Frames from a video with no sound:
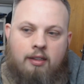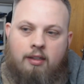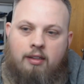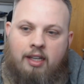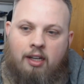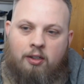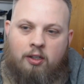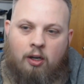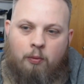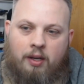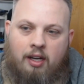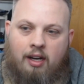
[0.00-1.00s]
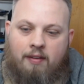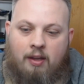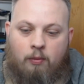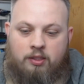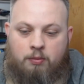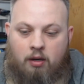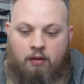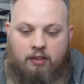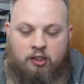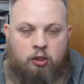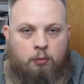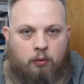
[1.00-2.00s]
The other card we got that was part of the
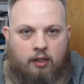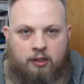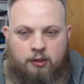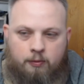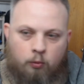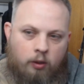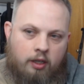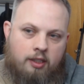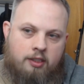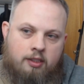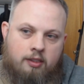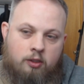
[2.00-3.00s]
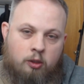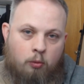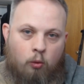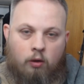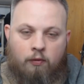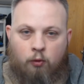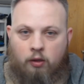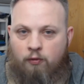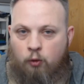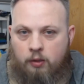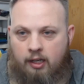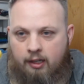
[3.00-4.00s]
super rares was support for the
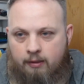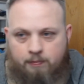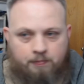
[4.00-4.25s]
Foo deck.